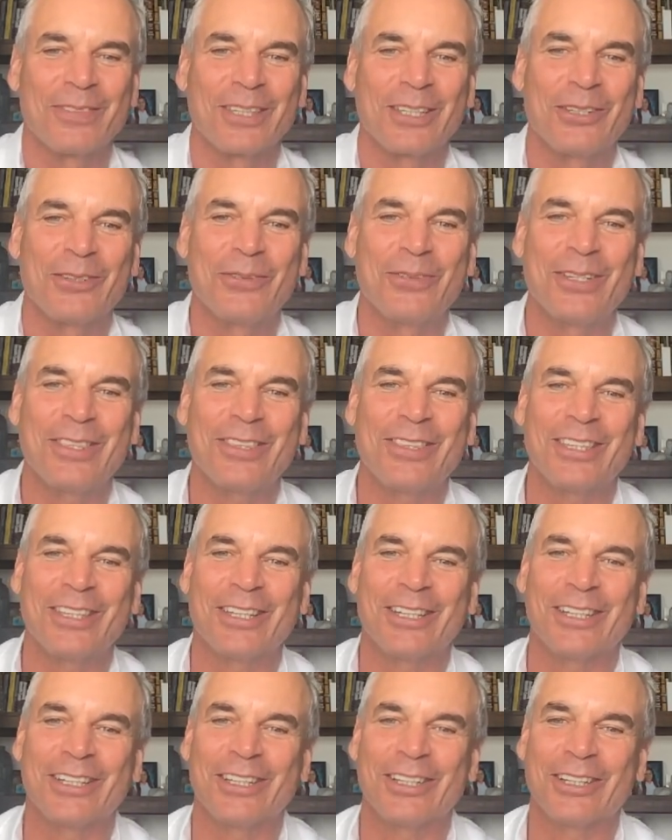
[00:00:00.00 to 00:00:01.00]
with
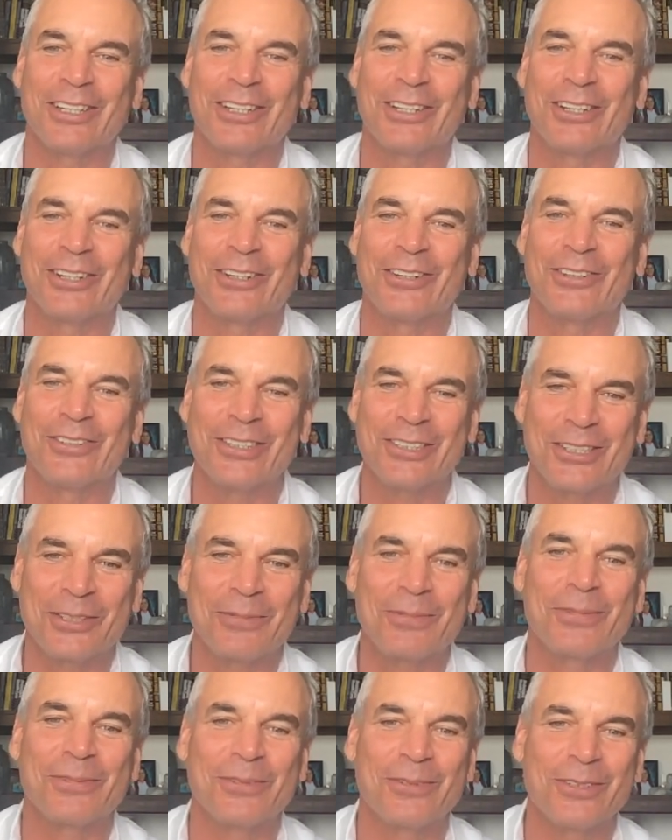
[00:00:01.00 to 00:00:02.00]
uh, with
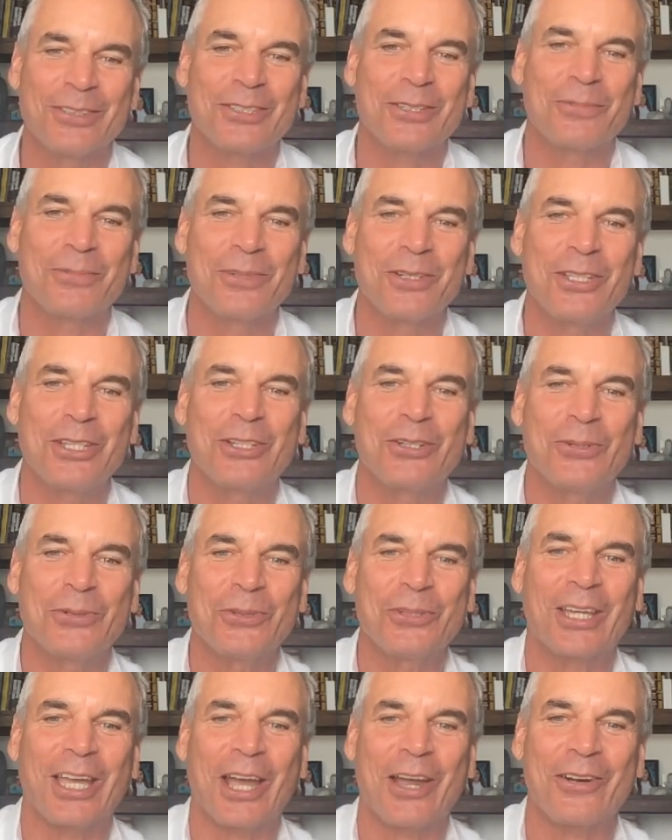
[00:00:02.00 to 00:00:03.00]
some with some really
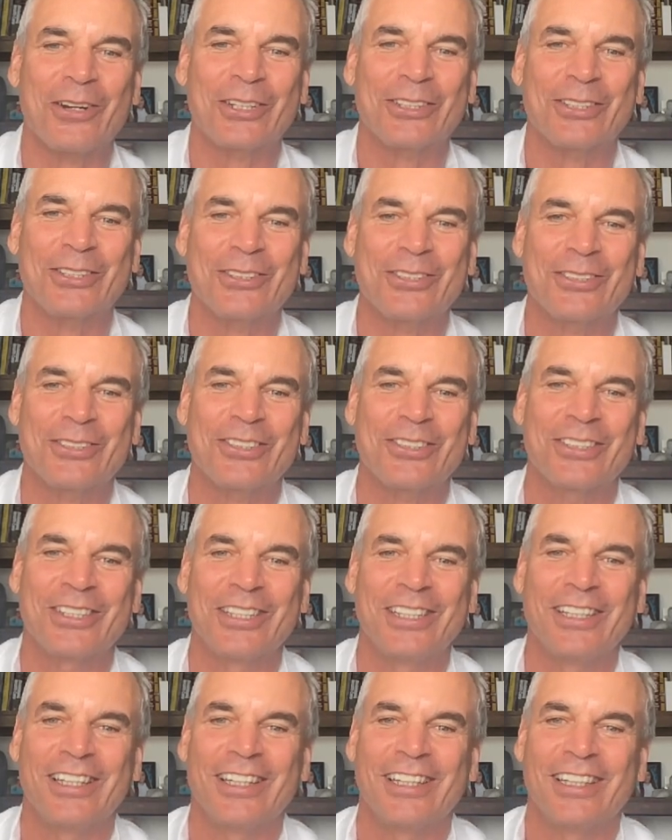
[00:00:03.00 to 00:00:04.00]
cool characters
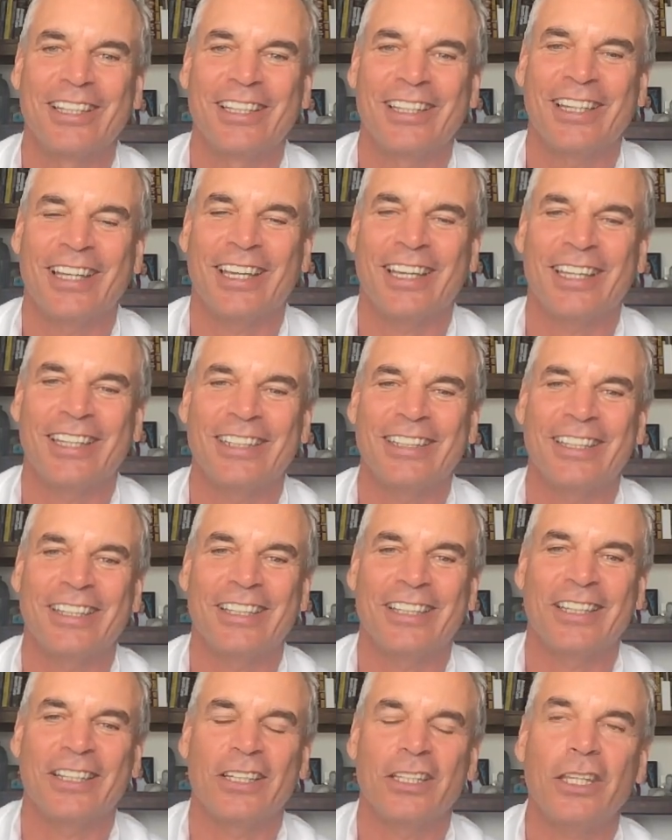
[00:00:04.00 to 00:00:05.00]
and
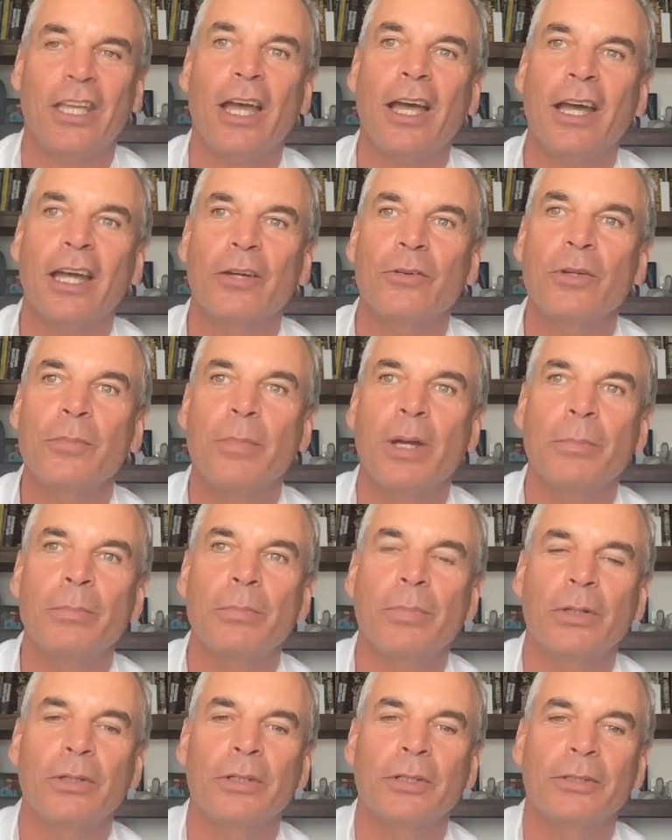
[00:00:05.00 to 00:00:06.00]
uh, yeah i
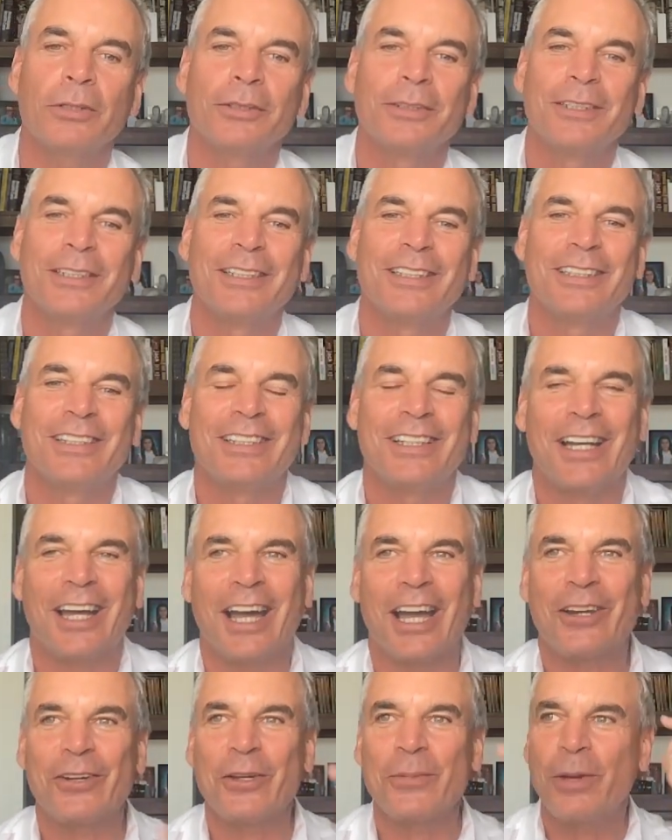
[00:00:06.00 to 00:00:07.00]
remember
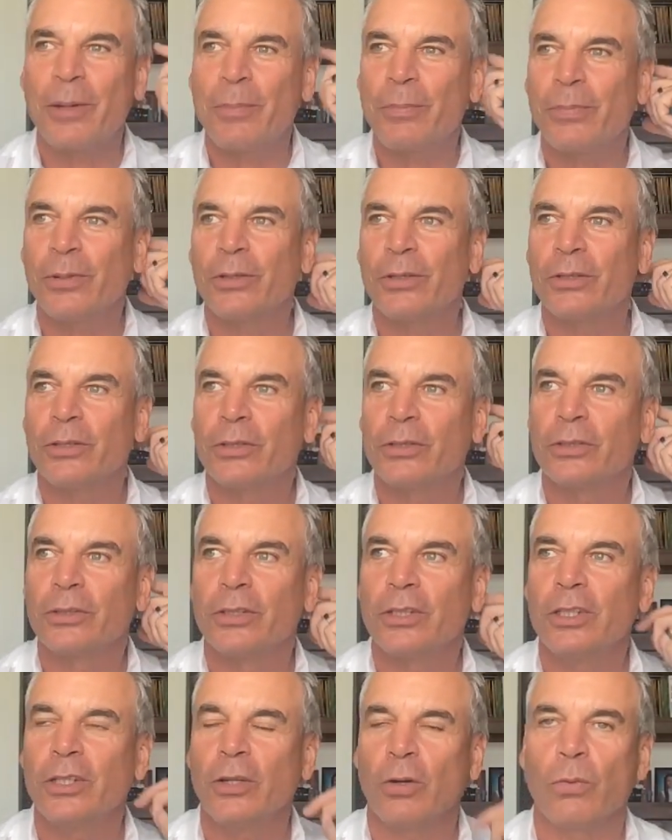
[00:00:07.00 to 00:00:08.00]
i remember
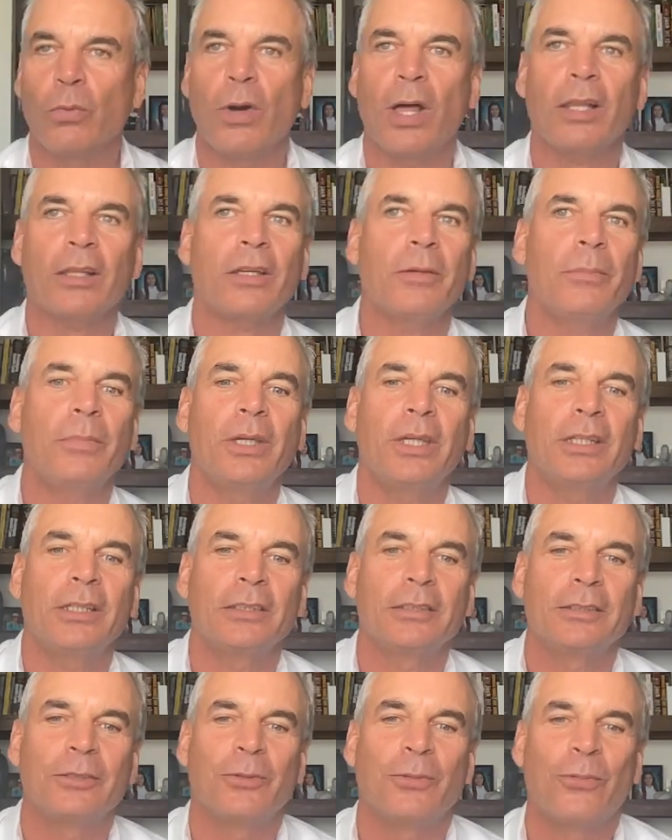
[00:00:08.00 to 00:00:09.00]
you know
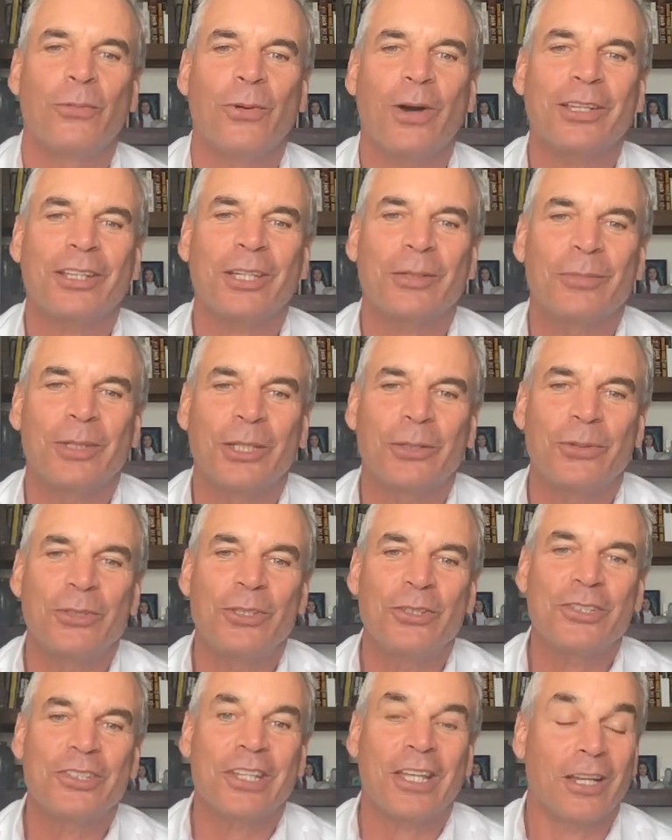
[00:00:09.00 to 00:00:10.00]
welcoming welcoming when
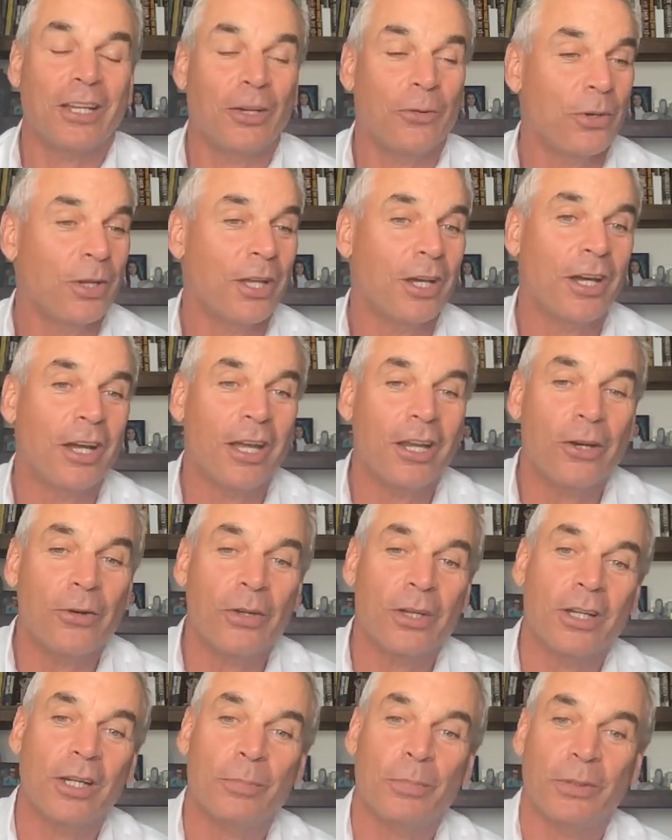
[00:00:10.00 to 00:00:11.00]
you said i want to hire
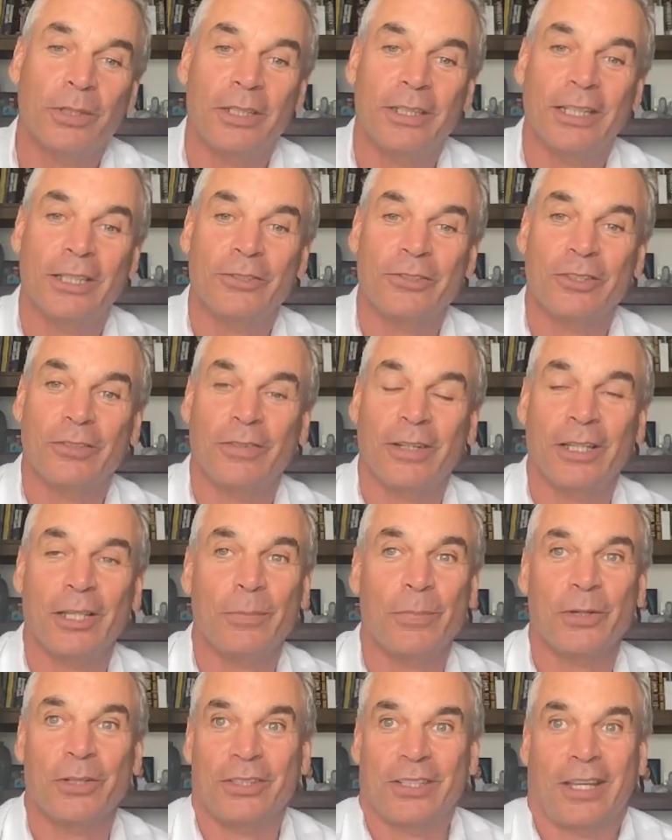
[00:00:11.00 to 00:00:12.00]
a couple in-house
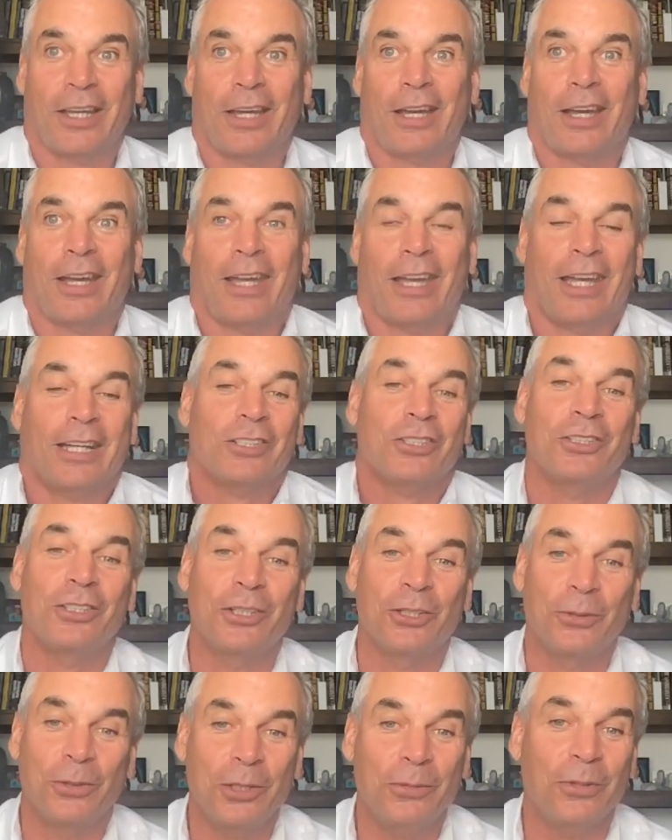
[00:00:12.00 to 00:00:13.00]
developers I, I, actually
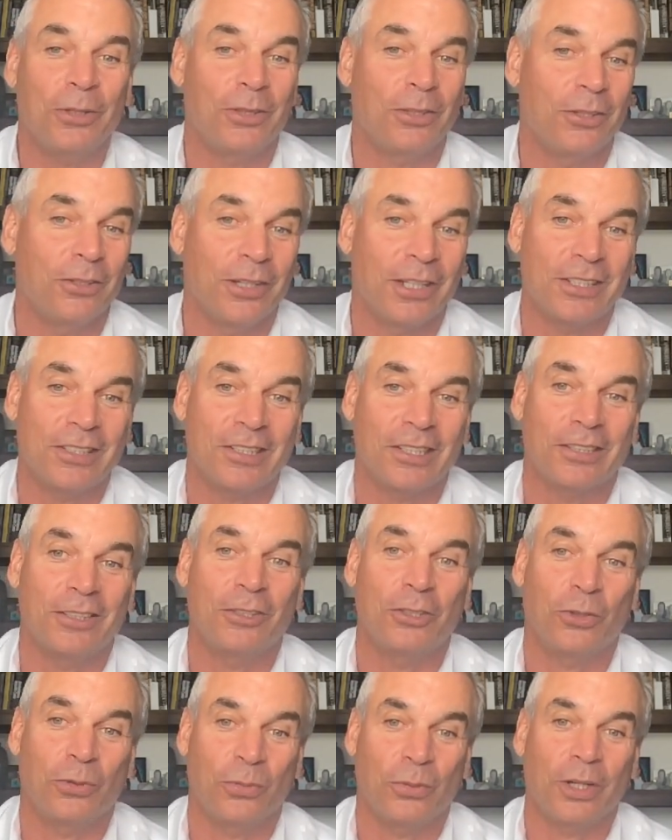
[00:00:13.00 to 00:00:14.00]
agreed with you i said
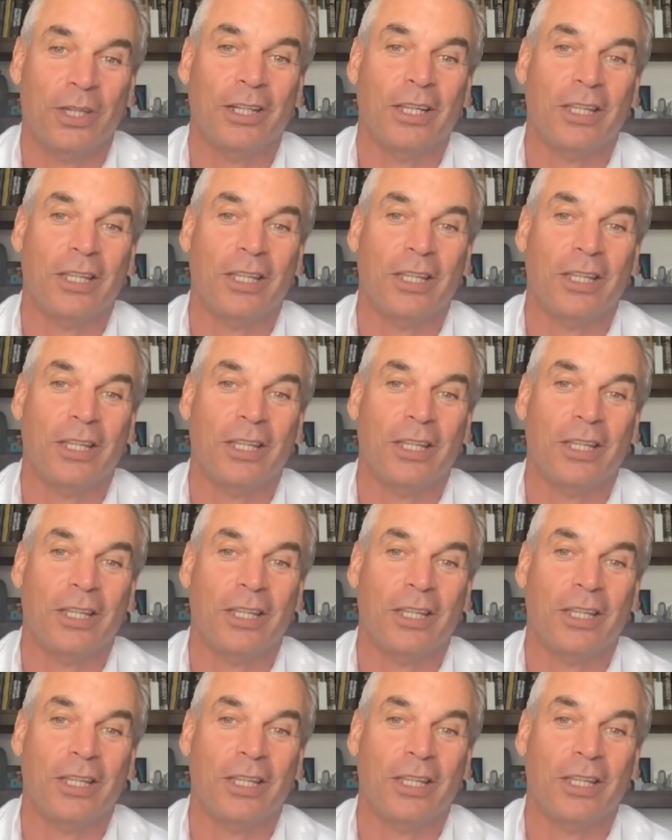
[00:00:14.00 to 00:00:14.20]
you know what i